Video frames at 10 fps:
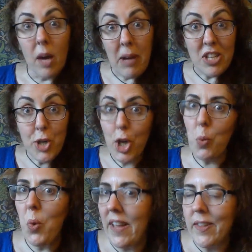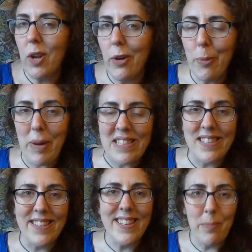I'm actually going to wind the clock back
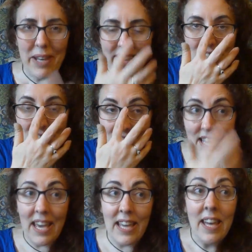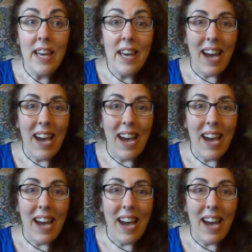a little bit and say,